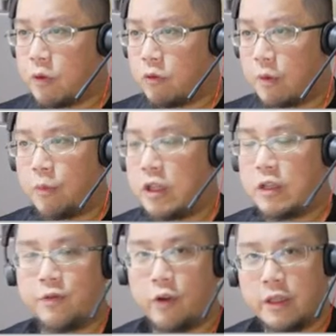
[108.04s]
crypto
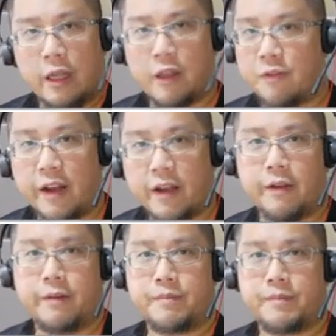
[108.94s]
is volatile as fuck.
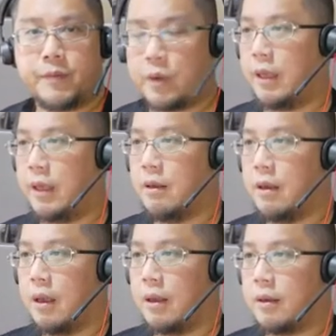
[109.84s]
Okay,
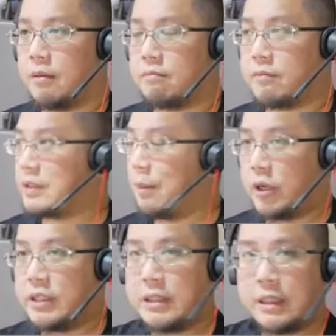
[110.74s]

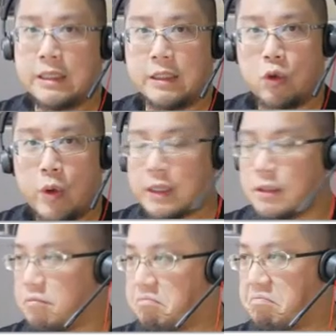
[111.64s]
somebody sneeze in
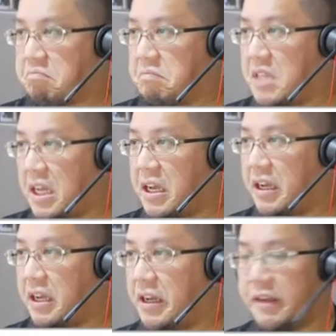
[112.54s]
US,
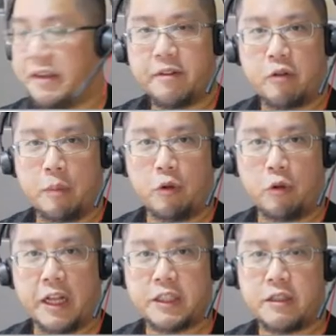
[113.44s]
ta-da, crypto
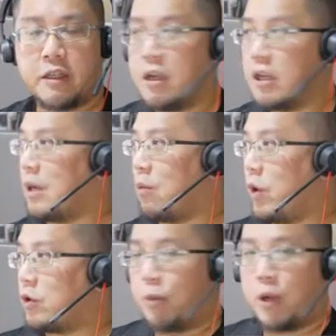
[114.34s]
crash. Somebody
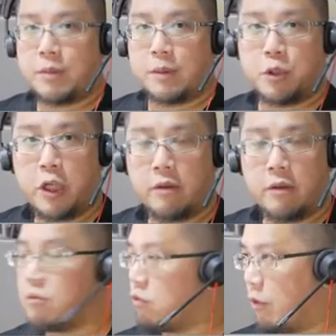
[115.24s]
else want to put up some shit,
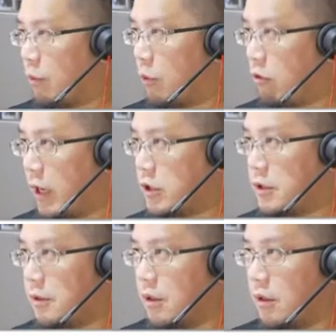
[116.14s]
crypto crash.
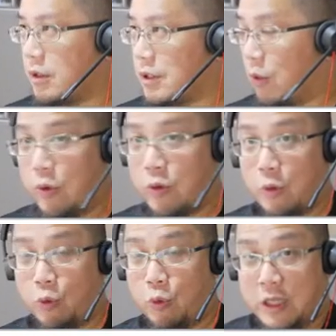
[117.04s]
Somebody else
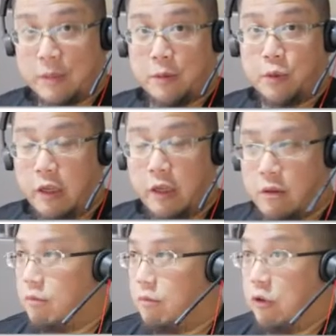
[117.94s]
want to push up some shit,
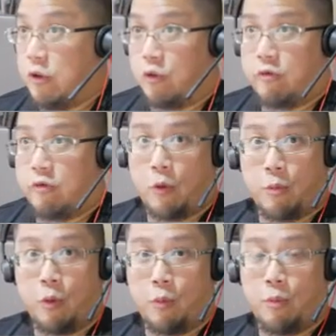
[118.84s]
crypto
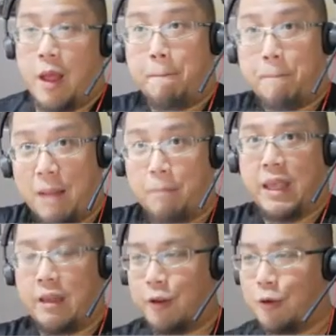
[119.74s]
boom, pump
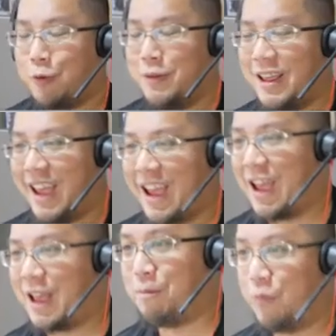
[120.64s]
it,
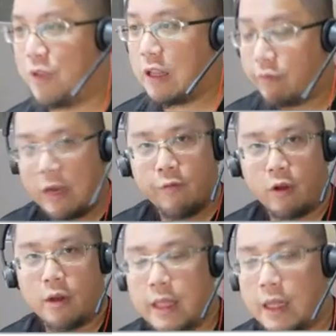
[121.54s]
and it's really
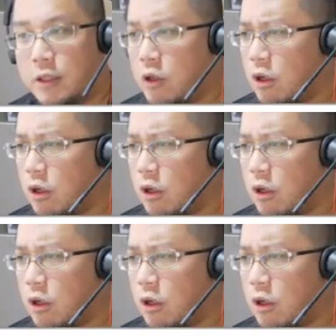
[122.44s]
volatile. So you